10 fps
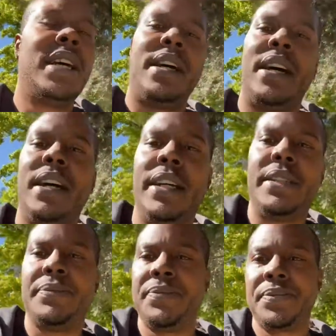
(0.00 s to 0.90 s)

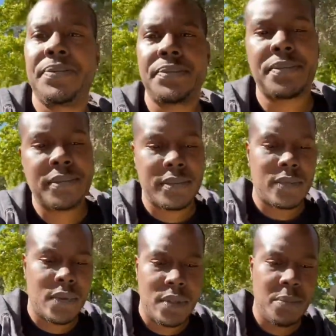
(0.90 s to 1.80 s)
um,
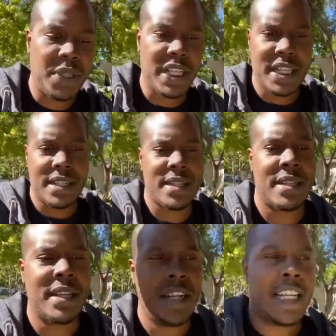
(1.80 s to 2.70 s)
because
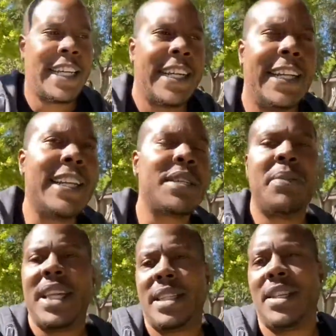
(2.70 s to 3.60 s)
it doesn't
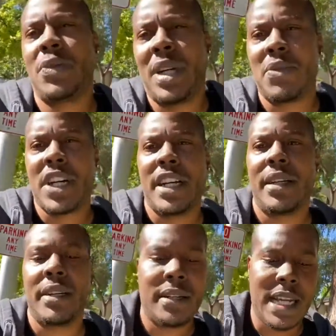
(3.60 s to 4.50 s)
make sense when I'm trading.
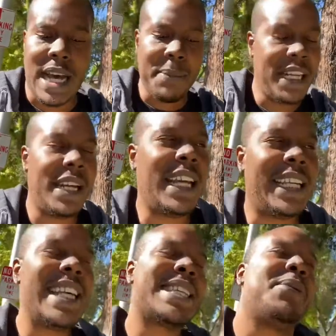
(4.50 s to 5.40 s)
Like, I mean, it
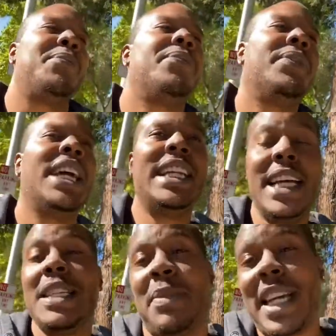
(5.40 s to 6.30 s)
doesn't, it
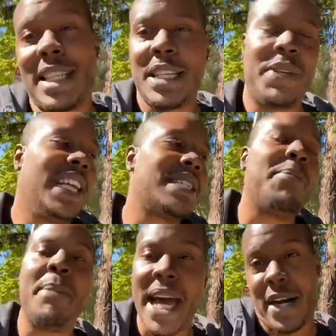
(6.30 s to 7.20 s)
does make sense, but it doesn't
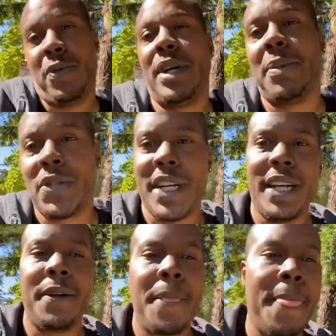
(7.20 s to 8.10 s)
matter when I'm
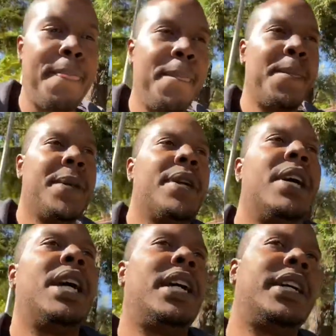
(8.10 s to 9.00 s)
trading.
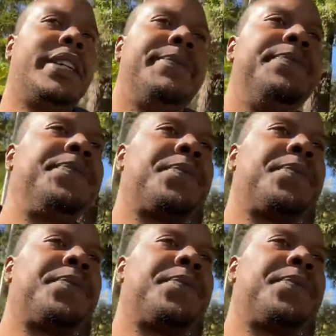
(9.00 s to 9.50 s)
Um,